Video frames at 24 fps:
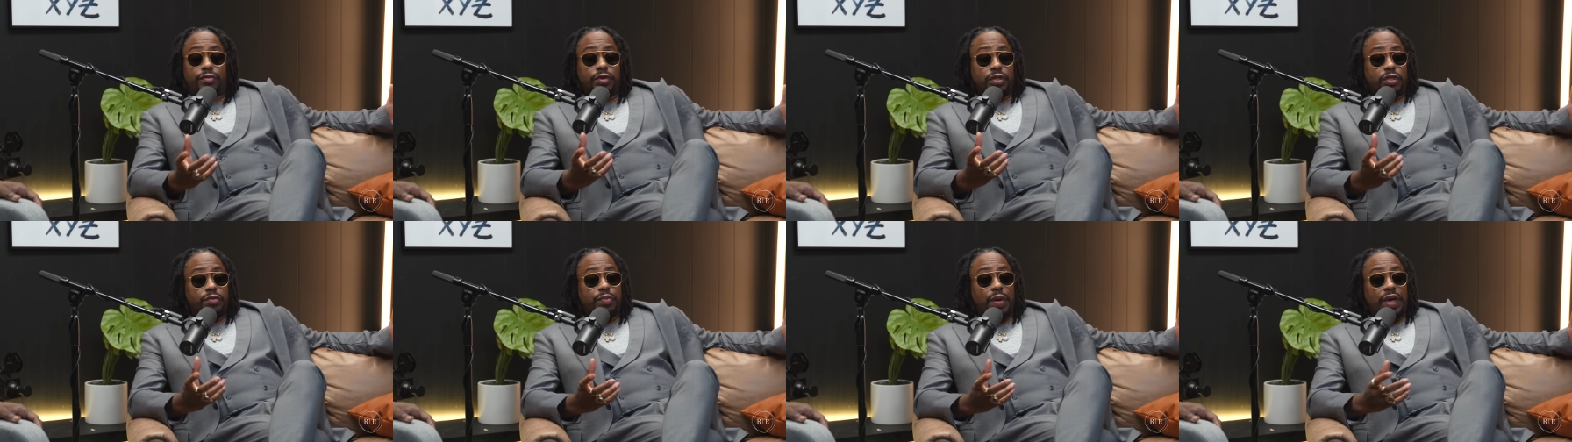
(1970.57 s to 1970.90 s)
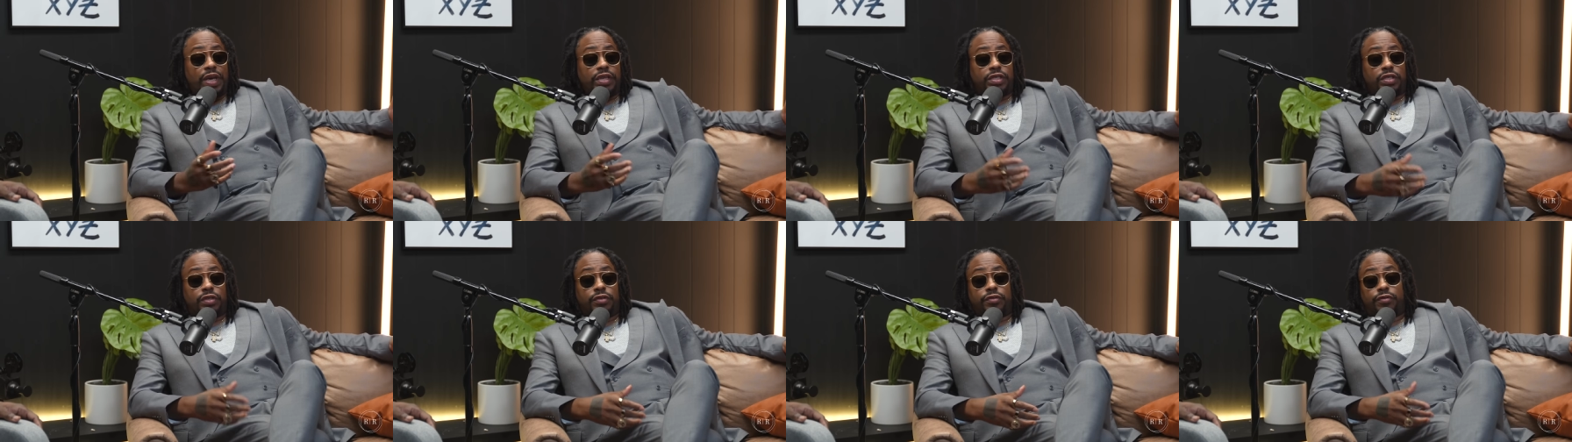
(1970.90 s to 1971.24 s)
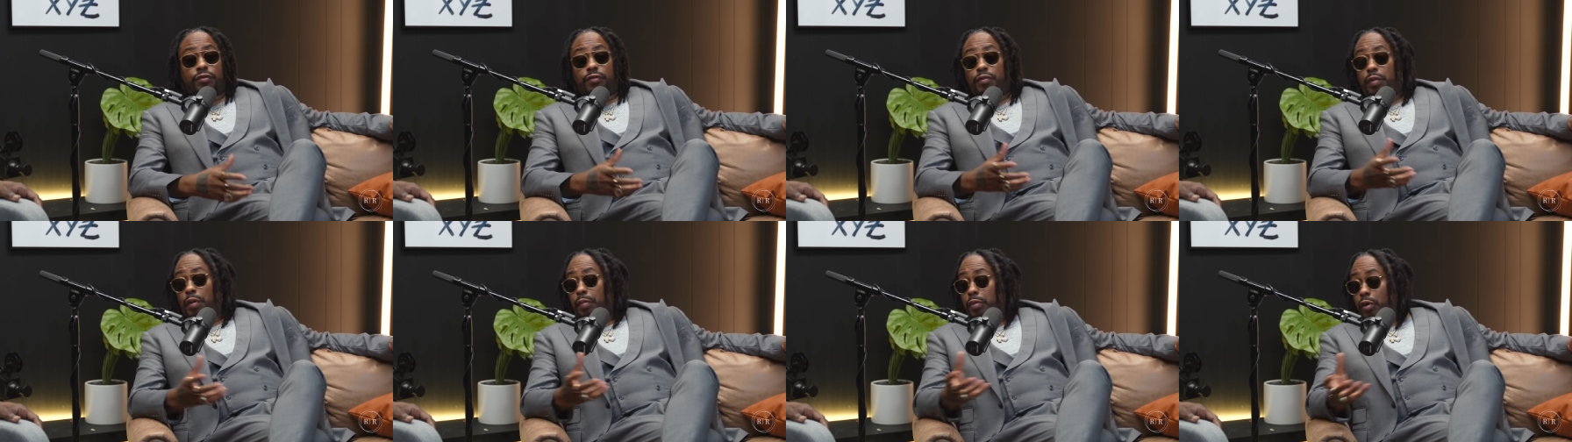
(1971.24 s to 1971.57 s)
spaces,
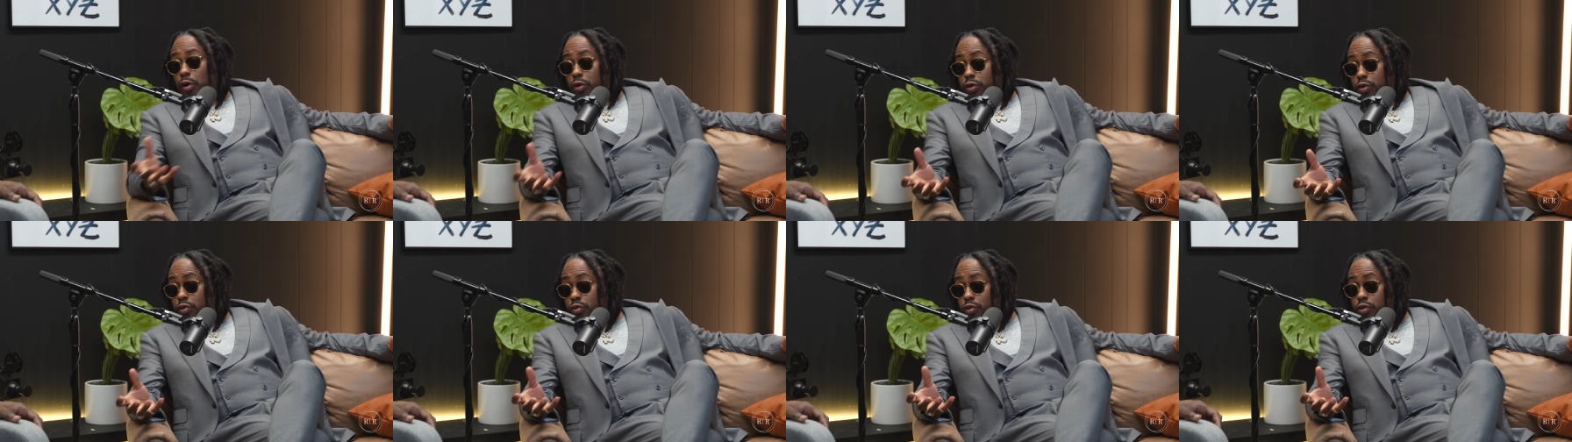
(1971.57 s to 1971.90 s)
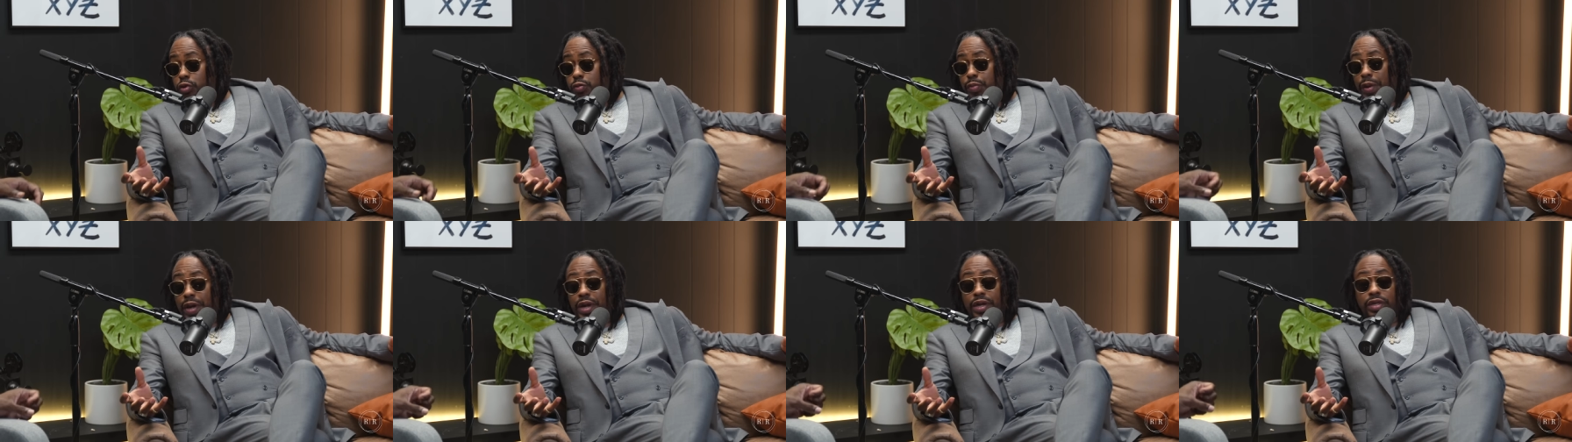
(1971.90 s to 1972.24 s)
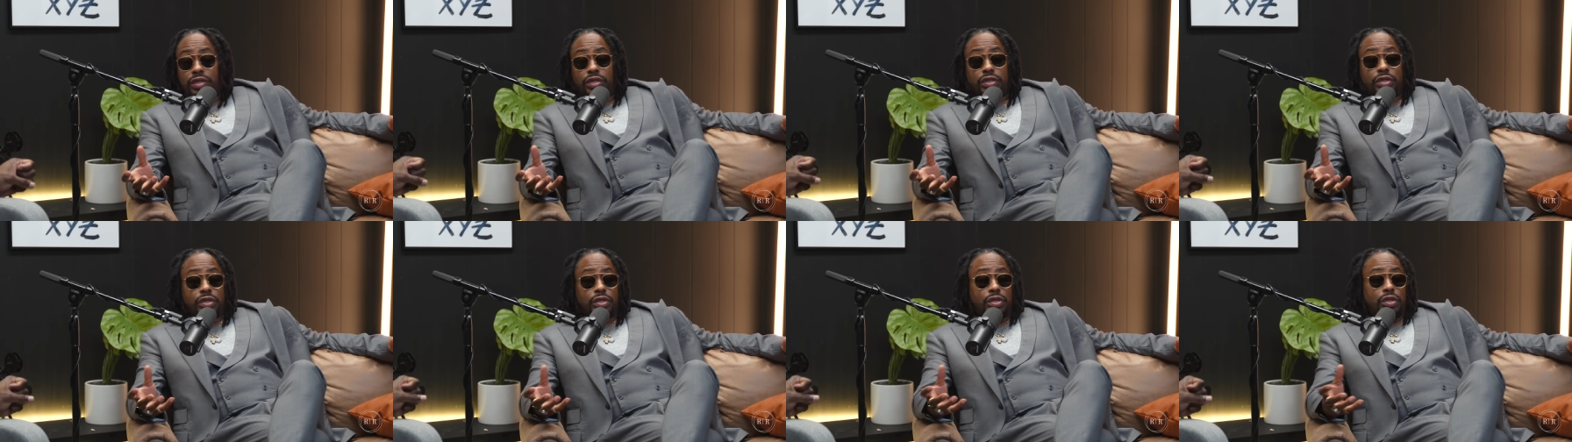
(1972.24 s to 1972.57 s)
from my personal
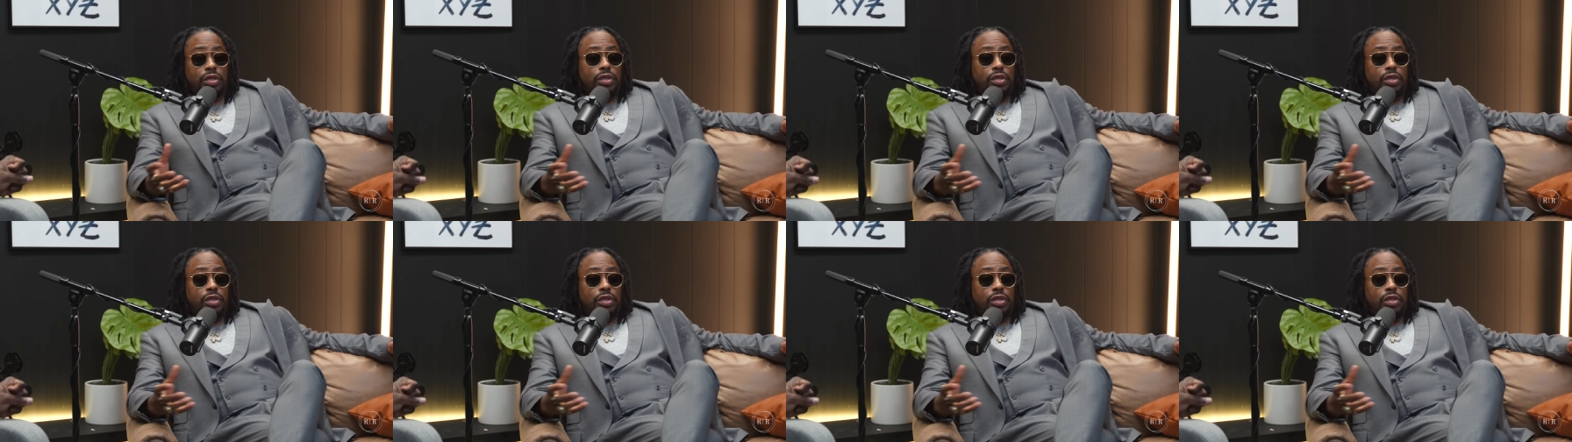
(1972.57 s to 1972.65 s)
space,